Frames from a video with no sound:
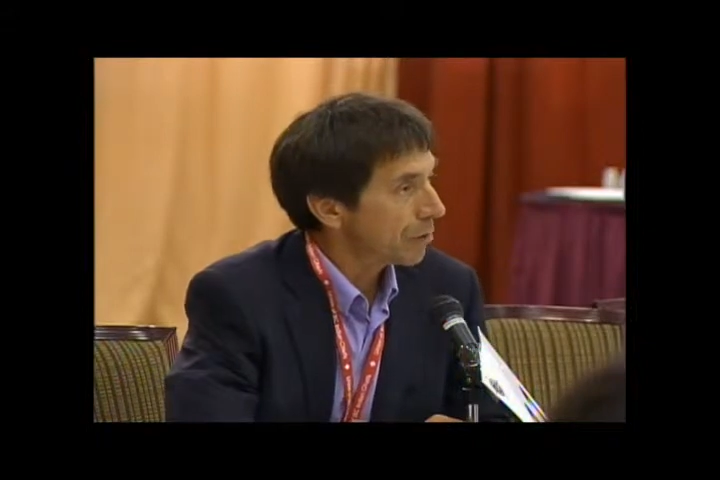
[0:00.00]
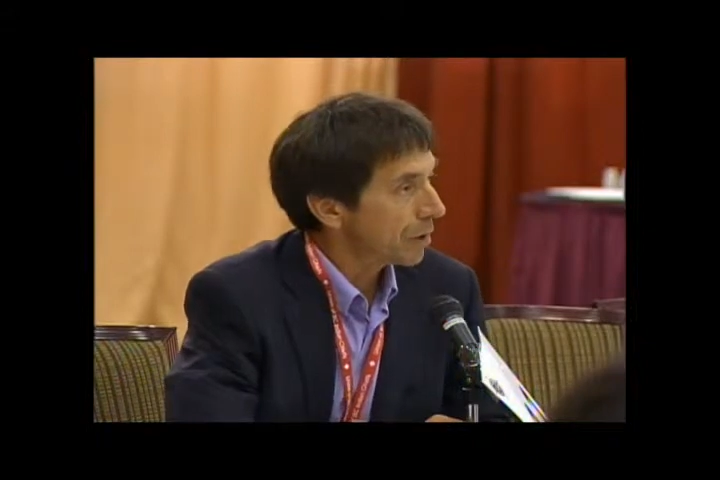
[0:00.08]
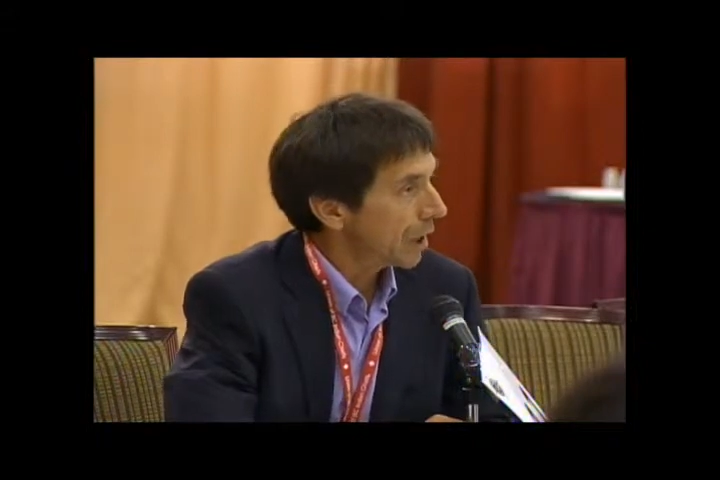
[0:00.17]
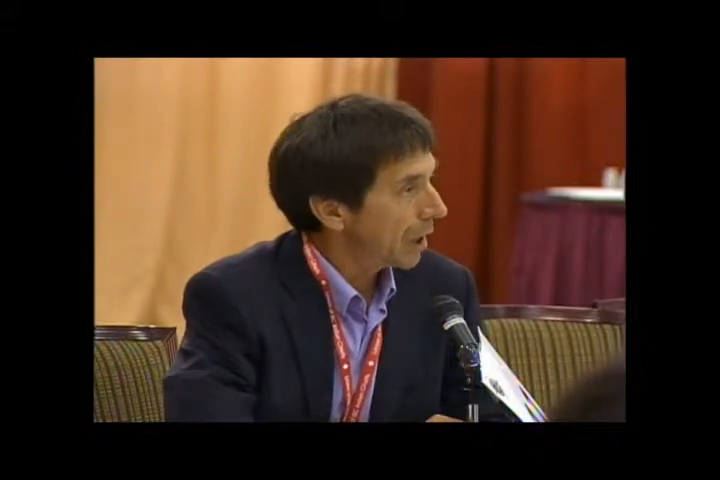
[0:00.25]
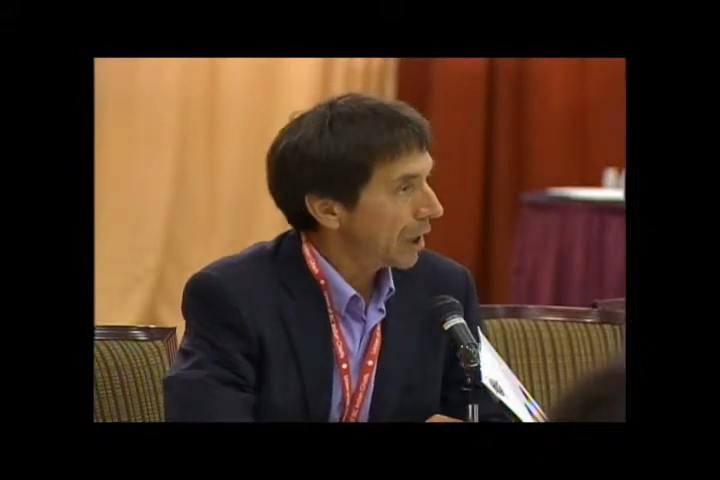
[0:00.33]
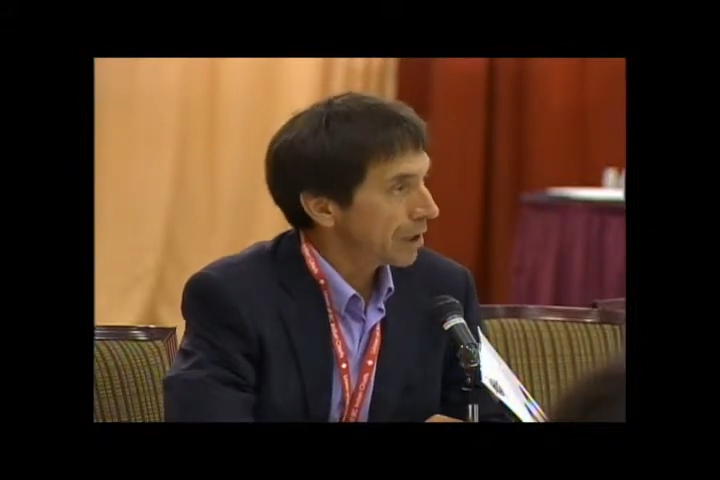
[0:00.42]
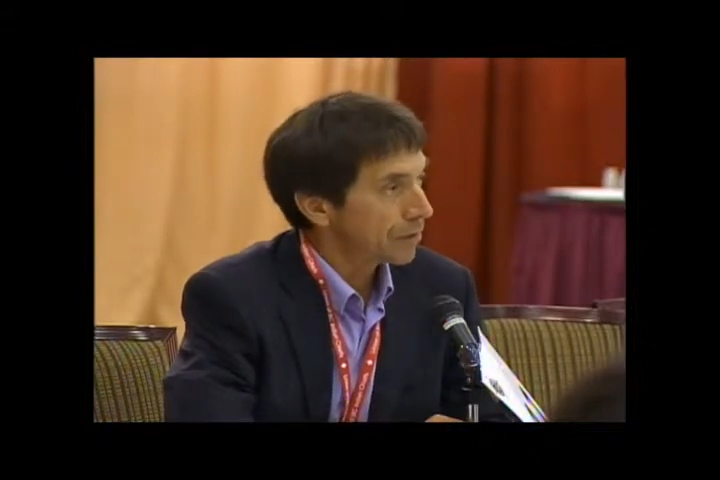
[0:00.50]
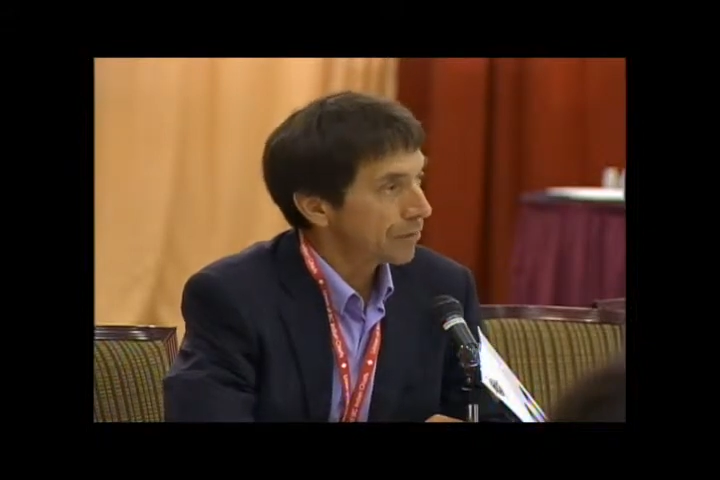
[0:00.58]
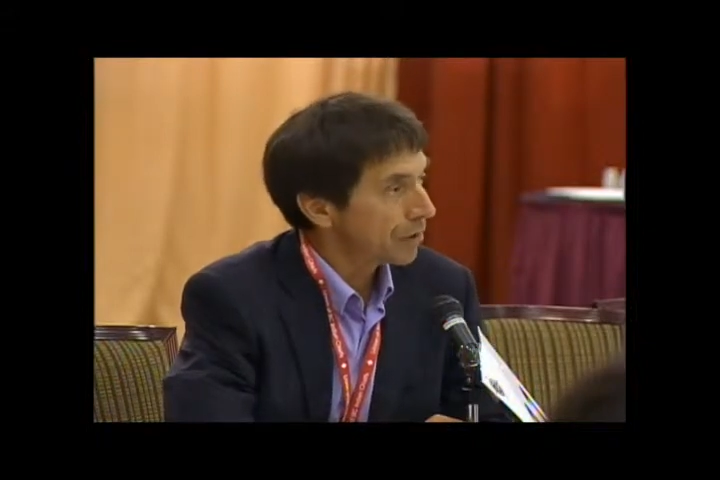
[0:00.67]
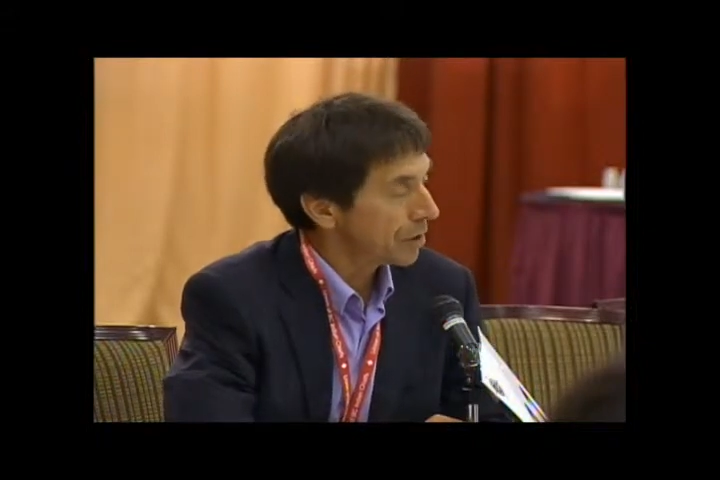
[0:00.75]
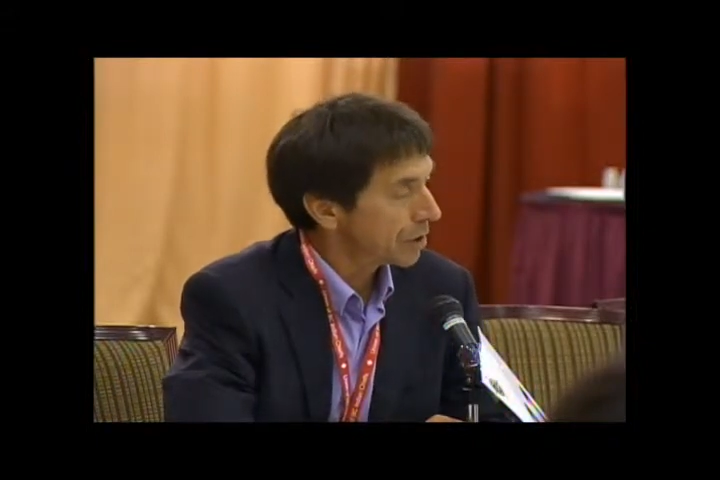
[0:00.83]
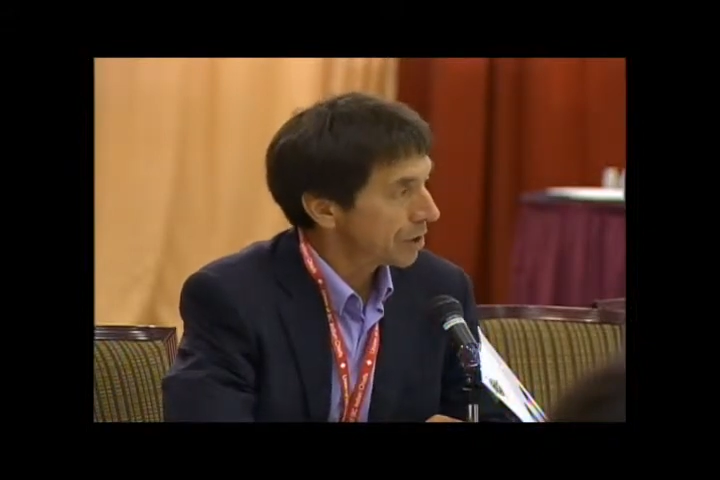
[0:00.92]
but I ask
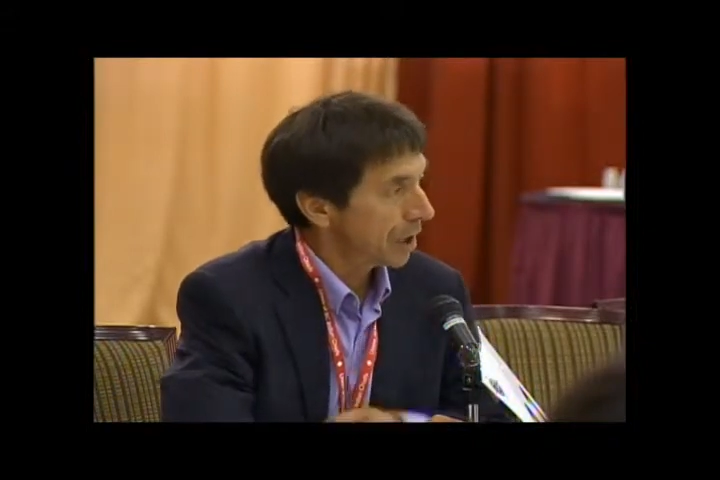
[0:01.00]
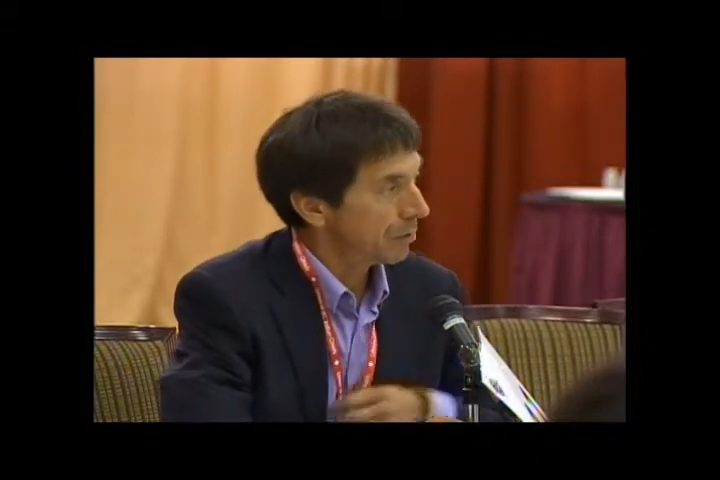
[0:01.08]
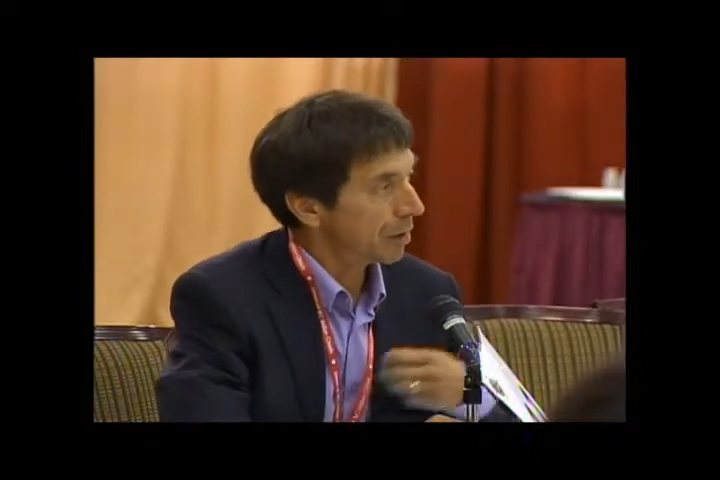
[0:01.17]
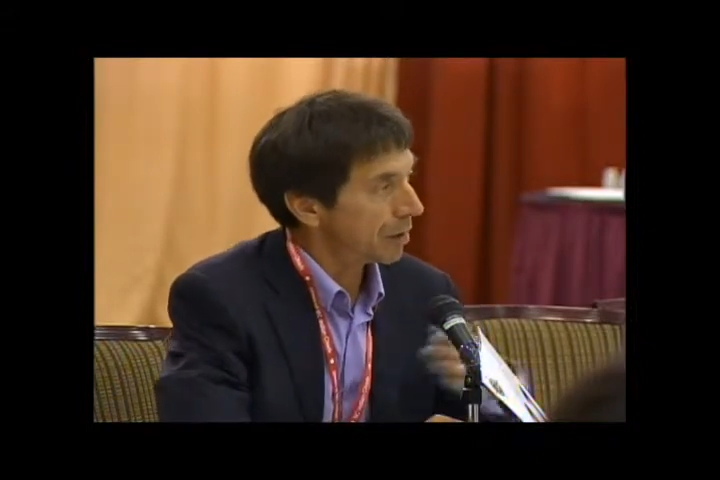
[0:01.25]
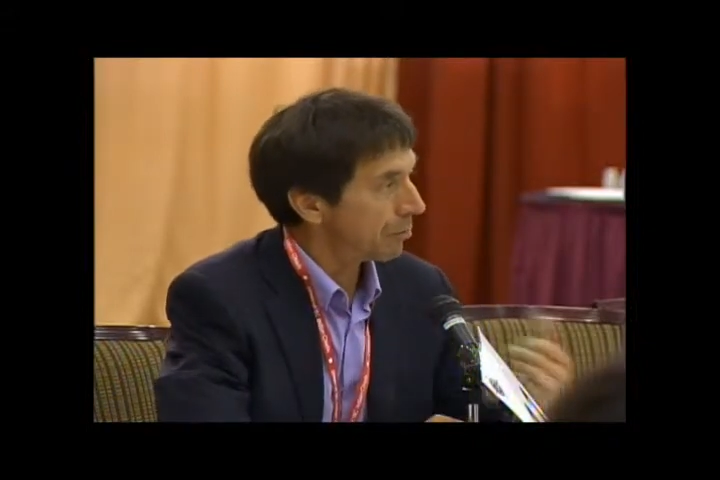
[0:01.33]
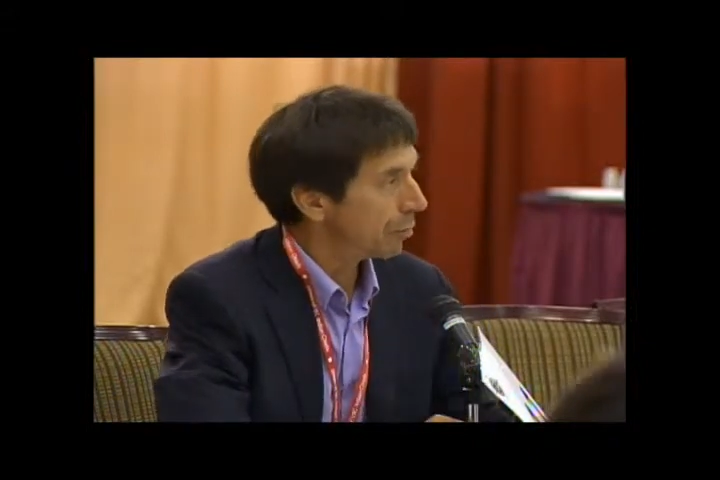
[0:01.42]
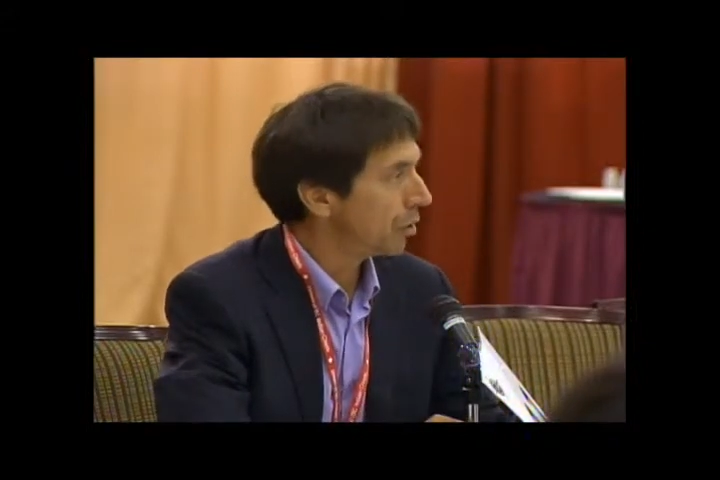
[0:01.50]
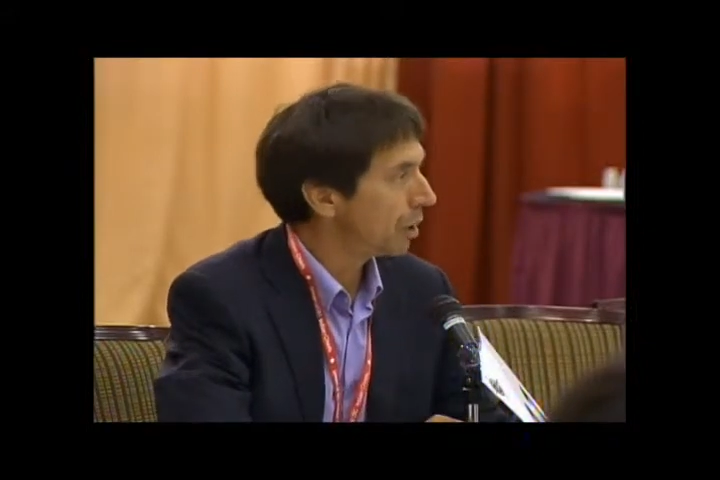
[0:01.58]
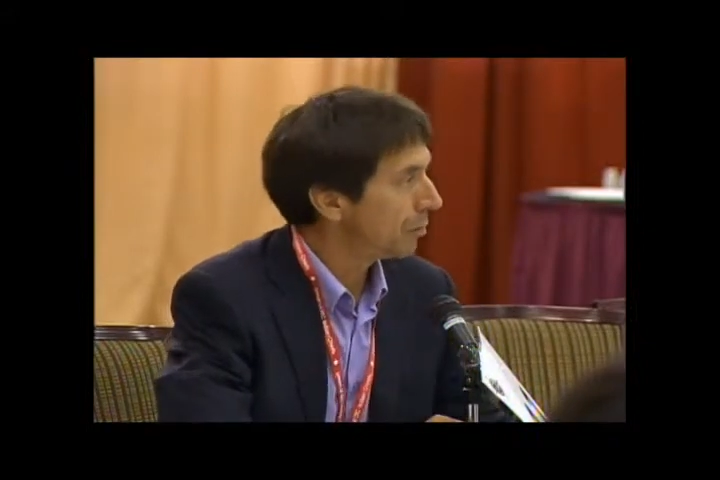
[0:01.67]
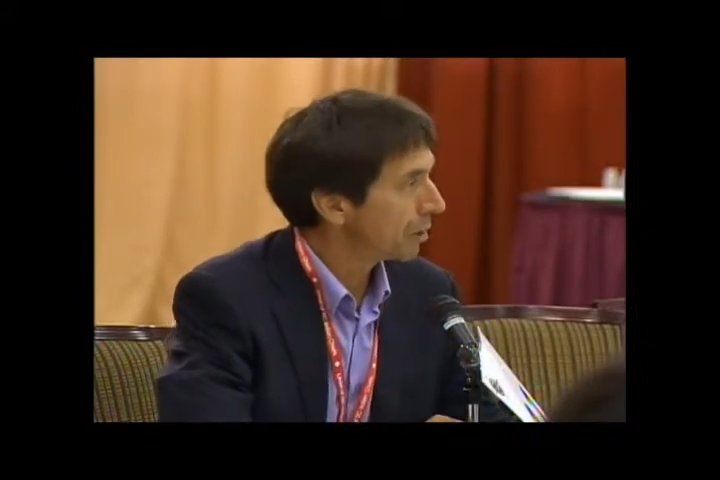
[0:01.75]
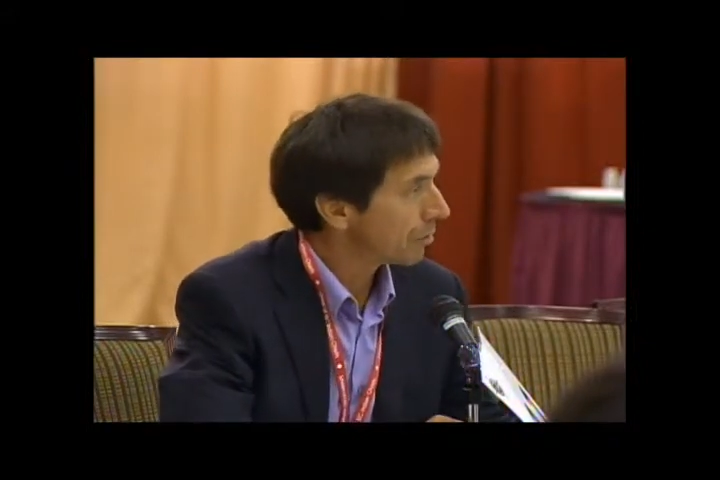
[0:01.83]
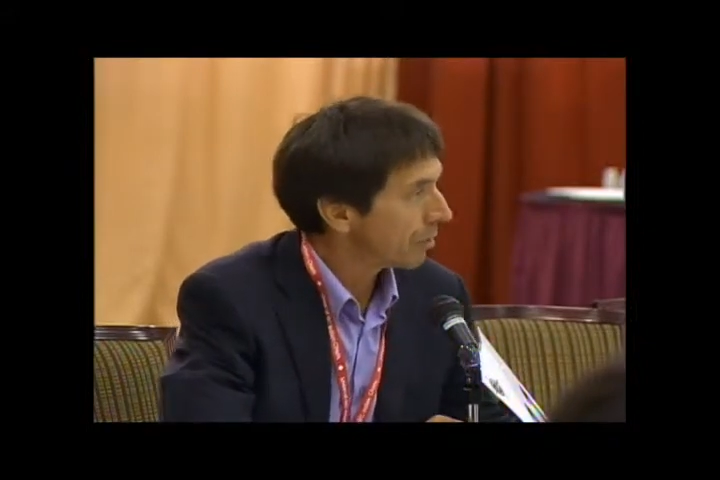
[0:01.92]
for the same
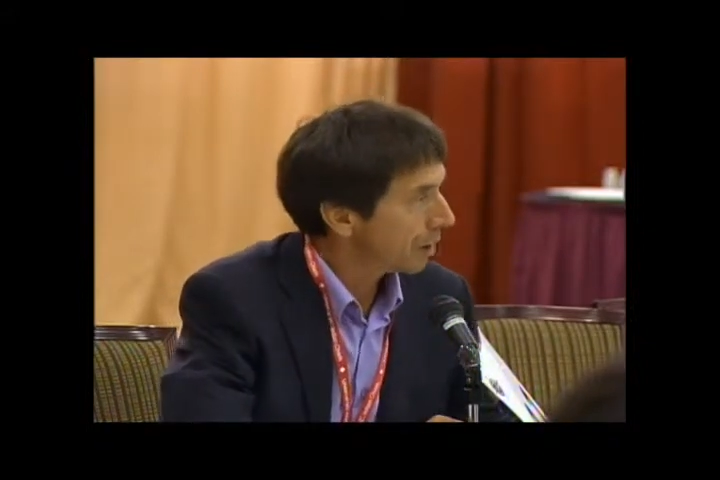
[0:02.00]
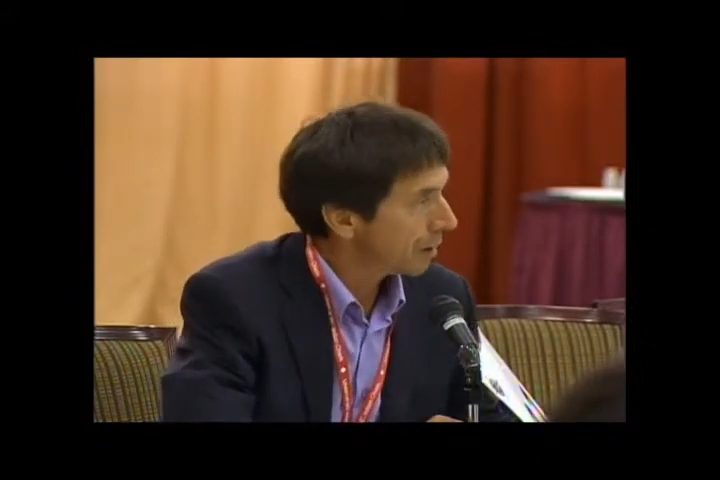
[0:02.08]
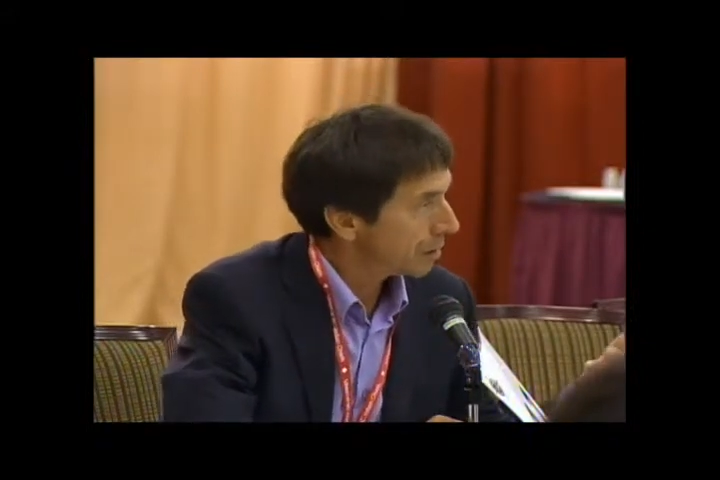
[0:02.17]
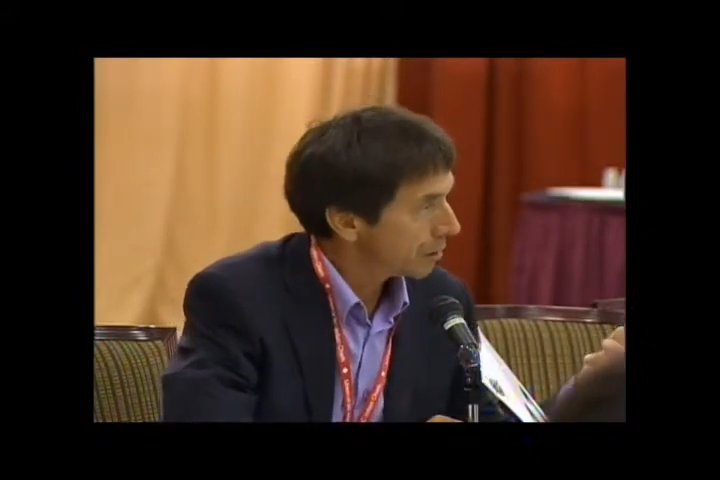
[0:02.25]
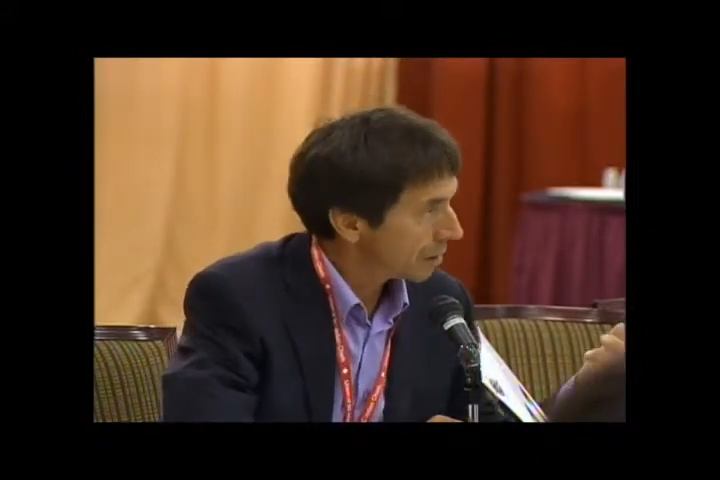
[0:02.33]
unemployment rate,